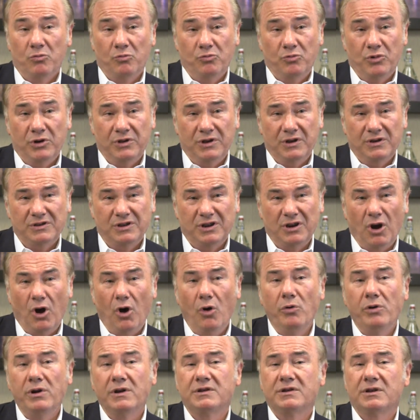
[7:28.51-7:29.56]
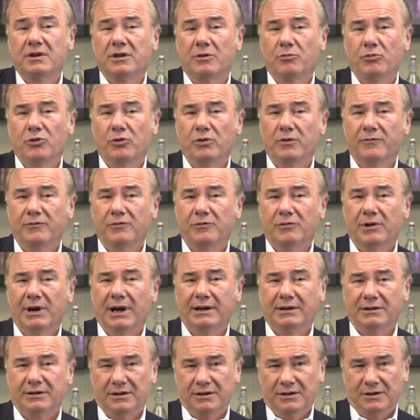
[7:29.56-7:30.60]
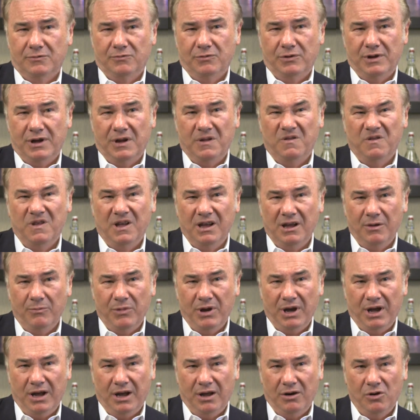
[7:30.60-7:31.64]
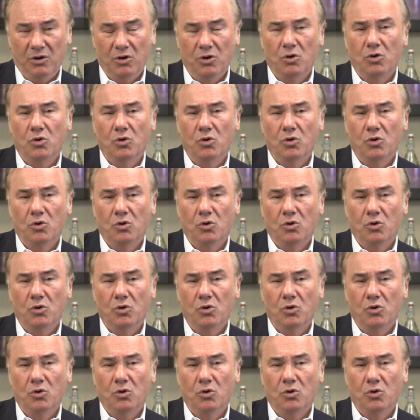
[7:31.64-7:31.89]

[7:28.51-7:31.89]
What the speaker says: but there's an onus on the board of directors when they think about